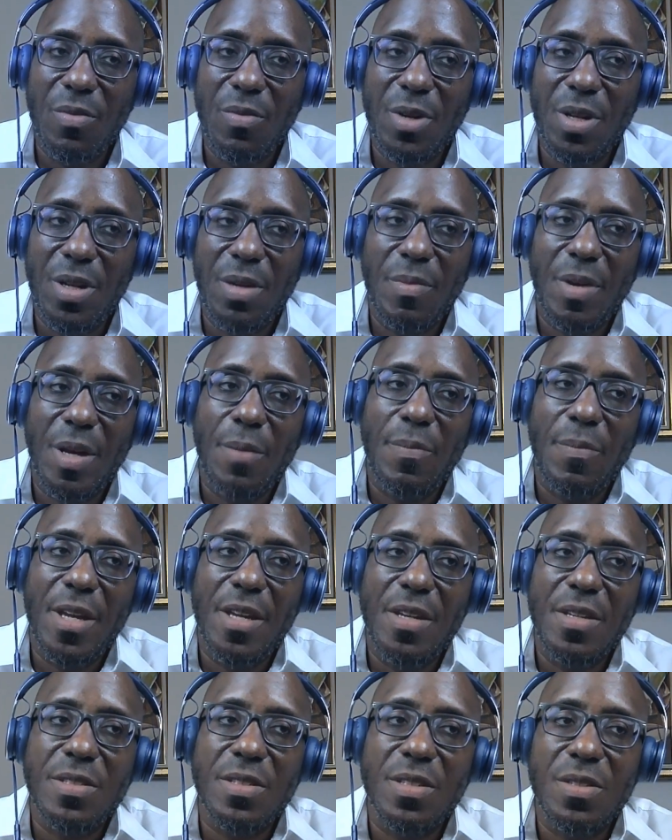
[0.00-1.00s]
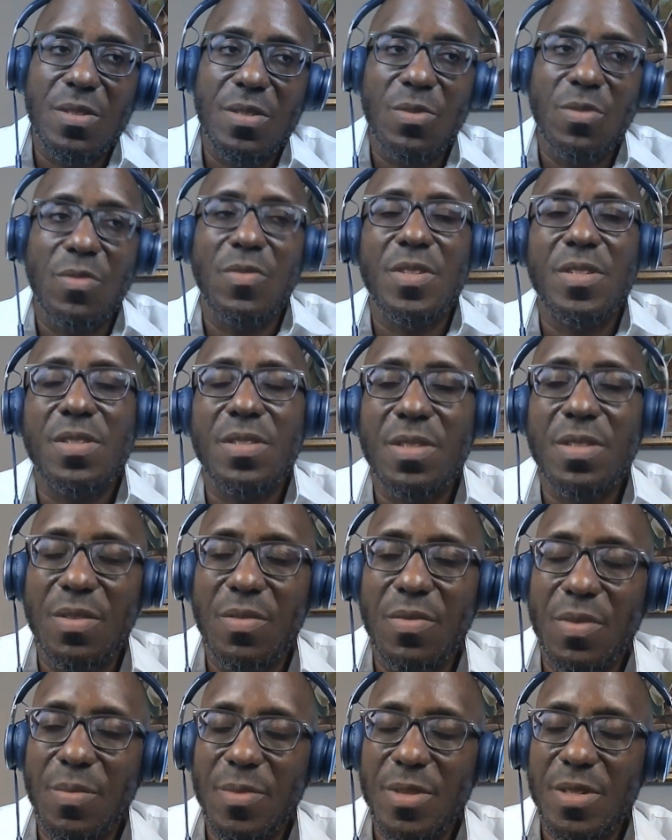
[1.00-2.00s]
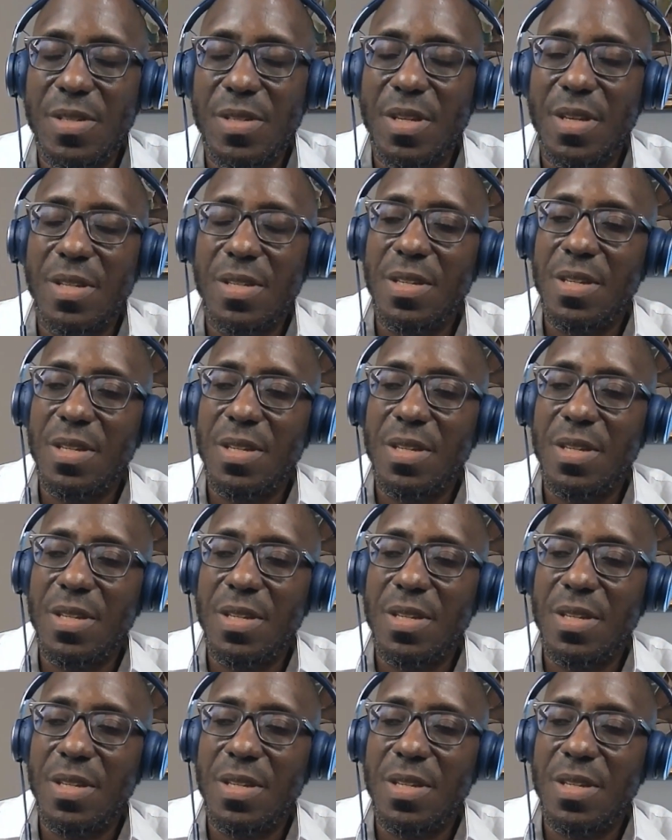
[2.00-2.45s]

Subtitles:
one of my patients who visited from the States.